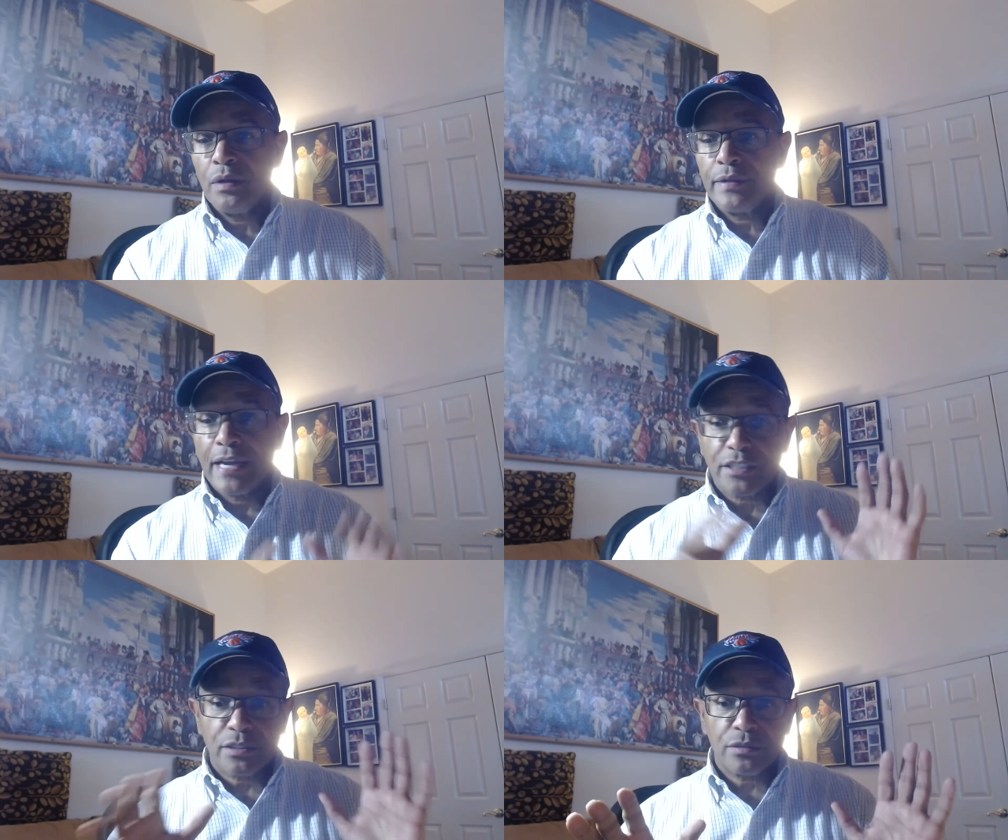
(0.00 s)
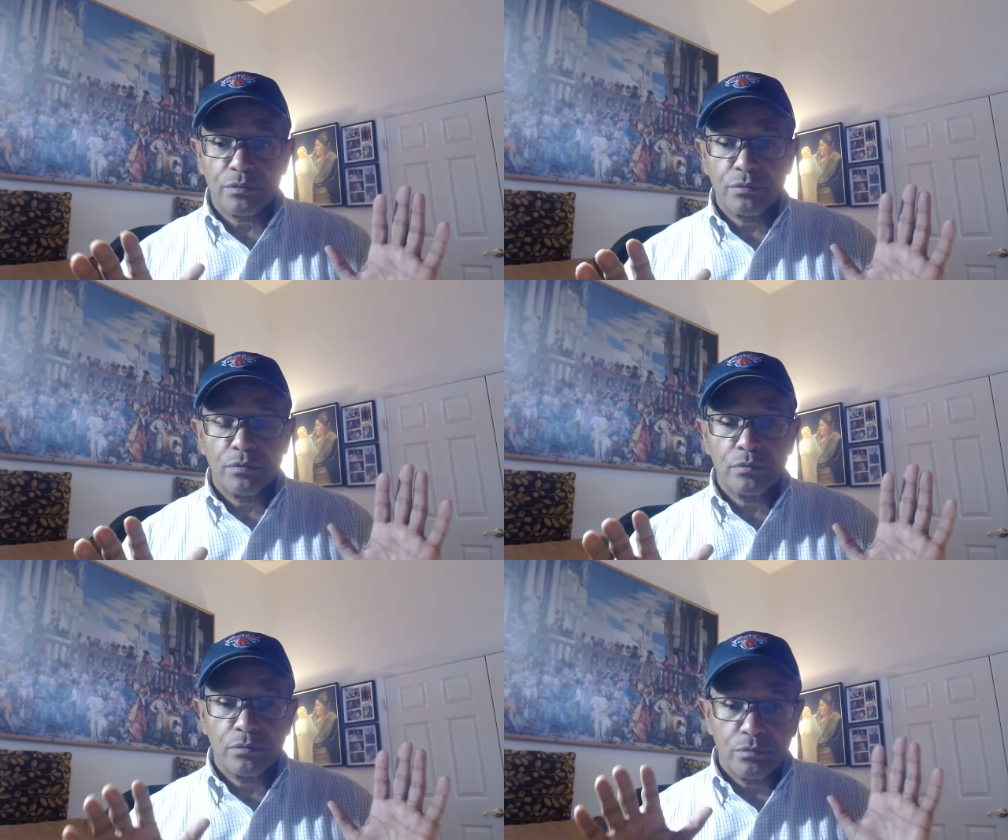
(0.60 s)
That's
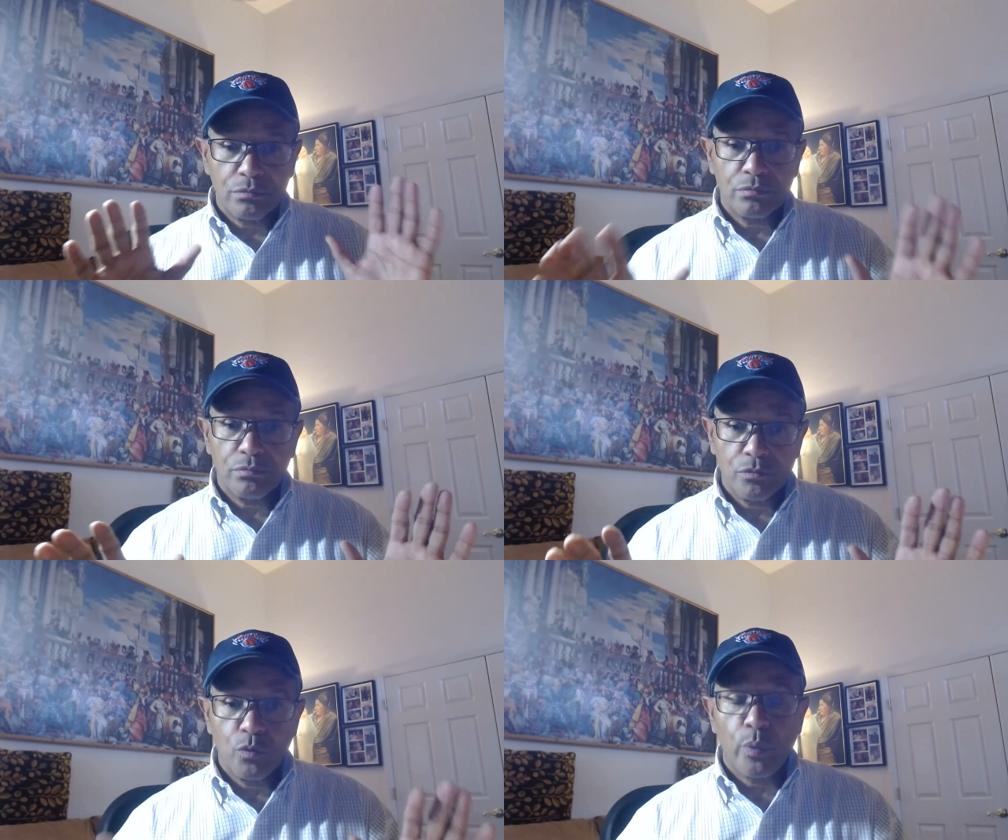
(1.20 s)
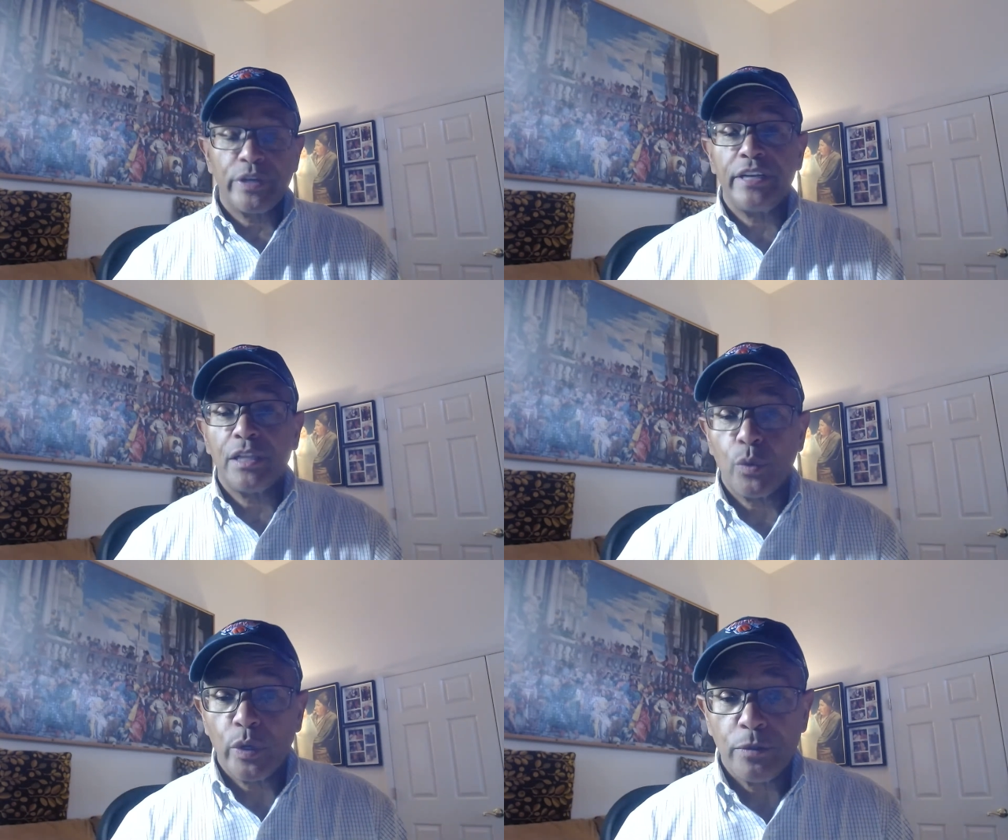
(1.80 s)
what we're
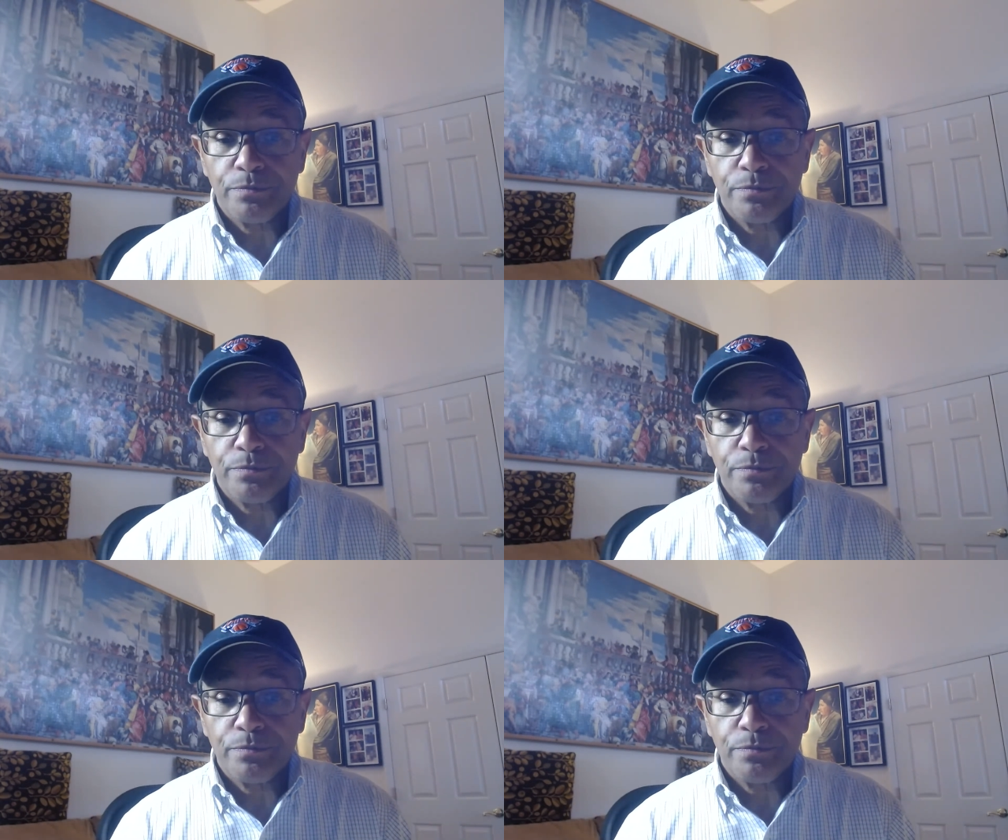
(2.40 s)
dealing with.